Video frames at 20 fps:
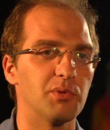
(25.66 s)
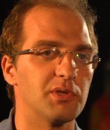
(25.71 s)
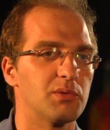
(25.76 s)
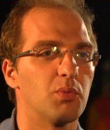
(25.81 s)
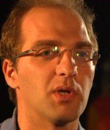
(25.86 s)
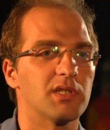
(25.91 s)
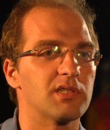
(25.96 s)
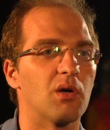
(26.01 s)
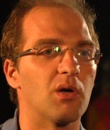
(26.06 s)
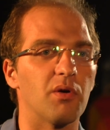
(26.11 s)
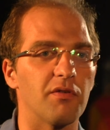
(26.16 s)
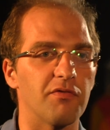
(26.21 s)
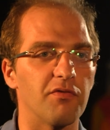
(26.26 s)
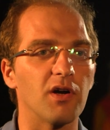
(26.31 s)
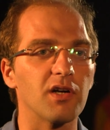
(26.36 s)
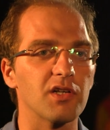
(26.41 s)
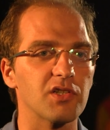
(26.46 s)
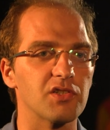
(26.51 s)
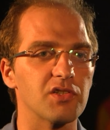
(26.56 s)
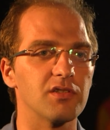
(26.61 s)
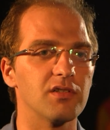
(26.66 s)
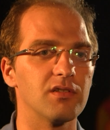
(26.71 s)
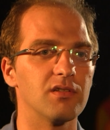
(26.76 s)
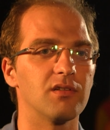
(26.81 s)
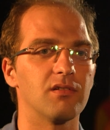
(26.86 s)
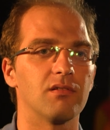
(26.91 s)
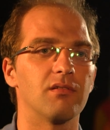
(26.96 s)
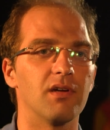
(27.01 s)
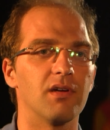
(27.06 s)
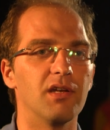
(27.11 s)
what's our function
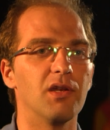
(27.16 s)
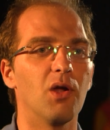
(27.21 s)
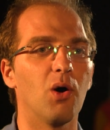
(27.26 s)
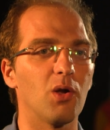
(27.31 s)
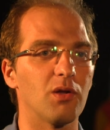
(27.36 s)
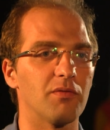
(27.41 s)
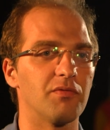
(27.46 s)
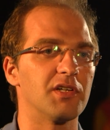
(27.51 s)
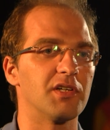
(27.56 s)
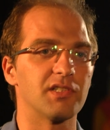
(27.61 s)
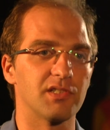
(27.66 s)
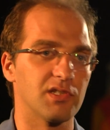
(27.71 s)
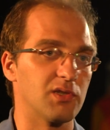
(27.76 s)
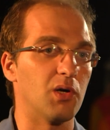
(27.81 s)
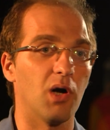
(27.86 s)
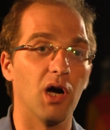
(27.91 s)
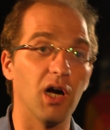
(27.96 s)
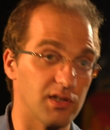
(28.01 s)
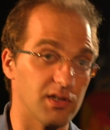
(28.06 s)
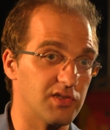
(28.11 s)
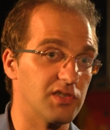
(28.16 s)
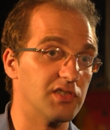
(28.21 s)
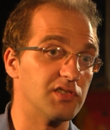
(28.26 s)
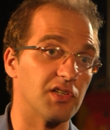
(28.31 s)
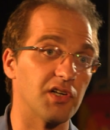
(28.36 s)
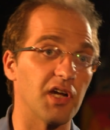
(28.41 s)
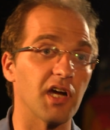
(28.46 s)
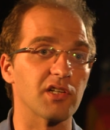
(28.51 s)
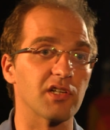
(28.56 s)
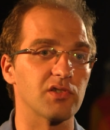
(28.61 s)
in all of this?" Us
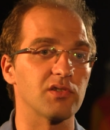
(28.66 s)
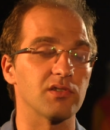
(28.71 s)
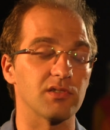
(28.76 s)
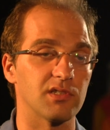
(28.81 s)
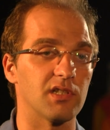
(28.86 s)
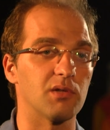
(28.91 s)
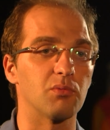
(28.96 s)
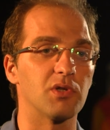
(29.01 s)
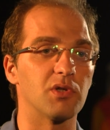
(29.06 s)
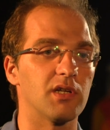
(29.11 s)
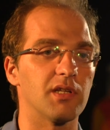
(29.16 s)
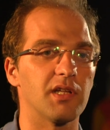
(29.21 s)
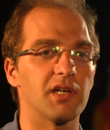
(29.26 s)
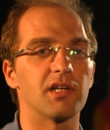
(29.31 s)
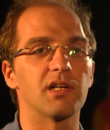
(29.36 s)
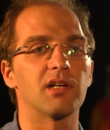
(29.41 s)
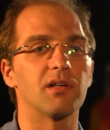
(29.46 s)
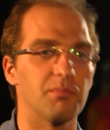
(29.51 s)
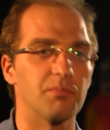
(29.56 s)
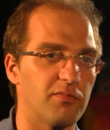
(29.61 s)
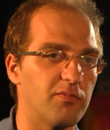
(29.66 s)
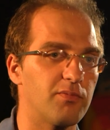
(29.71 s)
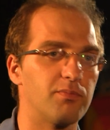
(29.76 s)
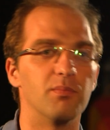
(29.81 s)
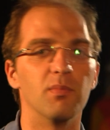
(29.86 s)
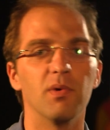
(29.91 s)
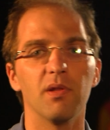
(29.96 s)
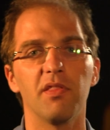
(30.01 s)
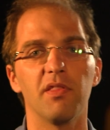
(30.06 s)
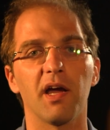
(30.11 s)
internationals that were there,
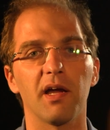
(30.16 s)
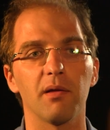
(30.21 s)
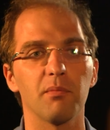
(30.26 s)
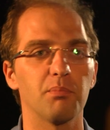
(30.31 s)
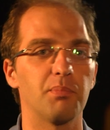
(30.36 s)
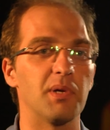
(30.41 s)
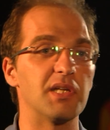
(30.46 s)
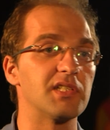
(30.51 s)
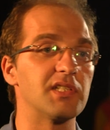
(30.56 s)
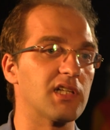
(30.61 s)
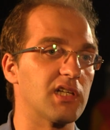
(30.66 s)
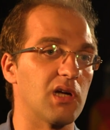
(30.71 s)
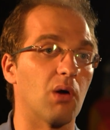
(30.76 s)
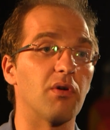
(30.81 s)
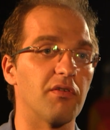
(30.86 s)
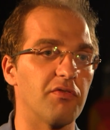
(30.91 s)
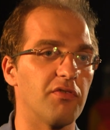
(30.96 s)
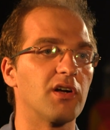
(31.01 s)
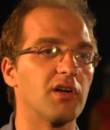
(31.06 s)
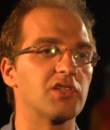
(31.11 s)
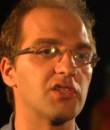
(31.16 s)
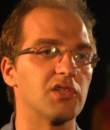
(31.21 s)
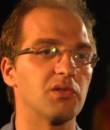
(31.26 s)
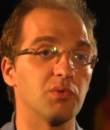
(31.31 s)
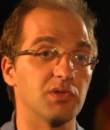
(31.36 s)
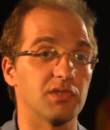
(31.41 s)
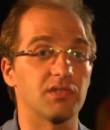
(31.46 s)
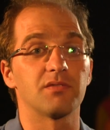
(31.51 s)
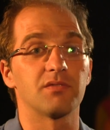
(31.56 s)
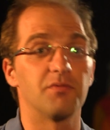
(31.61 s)
that basically our function
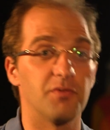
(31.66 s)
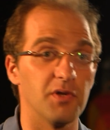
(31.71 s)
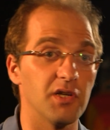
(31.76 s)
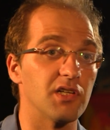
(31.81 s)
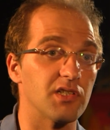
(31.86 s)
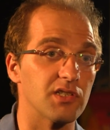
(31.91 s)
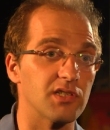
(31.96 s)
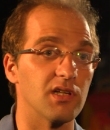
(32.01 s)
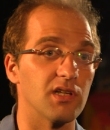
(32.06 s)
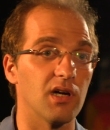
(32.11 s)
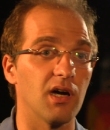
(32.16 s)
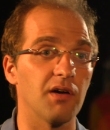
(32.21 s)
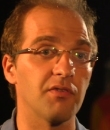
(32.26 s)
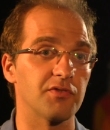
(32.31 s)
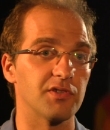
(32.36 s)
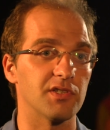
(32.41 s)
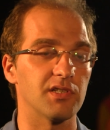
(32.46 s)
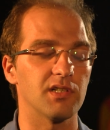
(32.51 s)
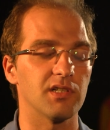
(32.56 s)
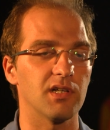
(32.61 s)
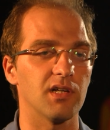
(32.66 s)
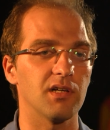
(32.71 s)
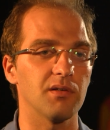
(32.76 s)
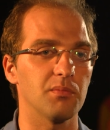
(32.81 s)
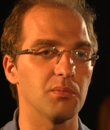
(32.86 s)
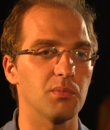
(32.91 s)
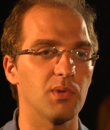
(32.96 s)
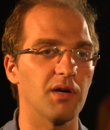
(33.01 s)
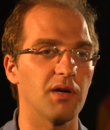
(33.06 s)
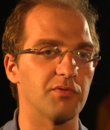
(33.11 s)
was finished after
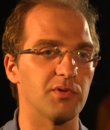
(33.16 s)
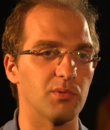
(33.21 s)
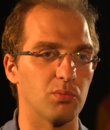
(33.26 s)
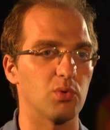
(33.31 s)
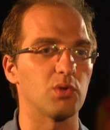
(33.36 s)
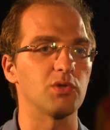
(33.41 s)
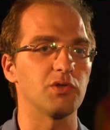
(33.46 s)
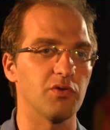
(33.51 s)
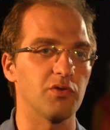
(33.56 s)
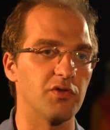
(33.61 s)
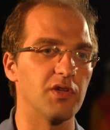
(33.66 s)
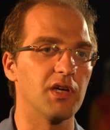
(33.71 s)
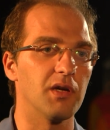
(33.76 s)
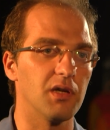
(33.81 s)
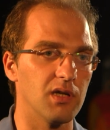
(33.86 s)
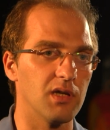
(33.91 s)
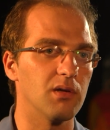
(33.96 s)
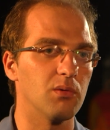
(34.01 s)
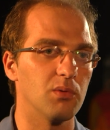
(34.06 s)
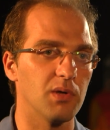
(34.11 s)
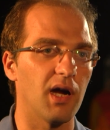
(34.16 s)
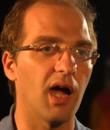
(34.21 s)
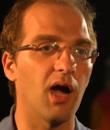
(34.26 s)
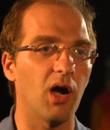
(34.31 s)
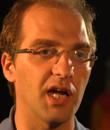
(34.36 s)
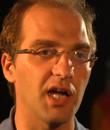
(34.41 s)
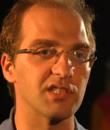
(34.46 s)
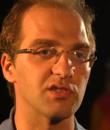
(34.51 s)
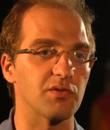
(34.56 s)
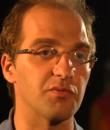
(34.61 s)
uh, after World Youth Day uh,
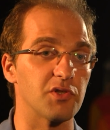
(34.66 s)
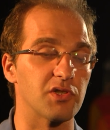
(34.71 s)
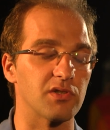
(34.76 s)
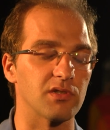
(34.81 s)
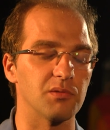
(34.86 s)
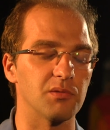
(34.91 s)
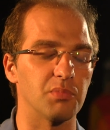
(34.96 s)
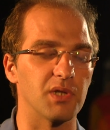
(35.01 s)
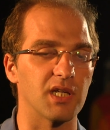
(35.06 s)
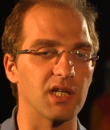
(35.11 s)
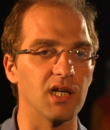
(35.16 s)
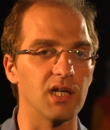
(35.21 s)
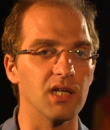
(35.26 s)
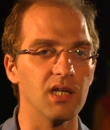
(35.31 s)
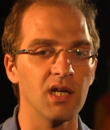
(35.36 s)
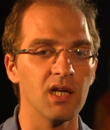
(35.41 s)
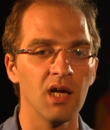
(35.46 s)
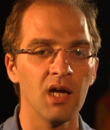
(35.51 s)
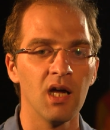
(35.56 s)
as officially begun.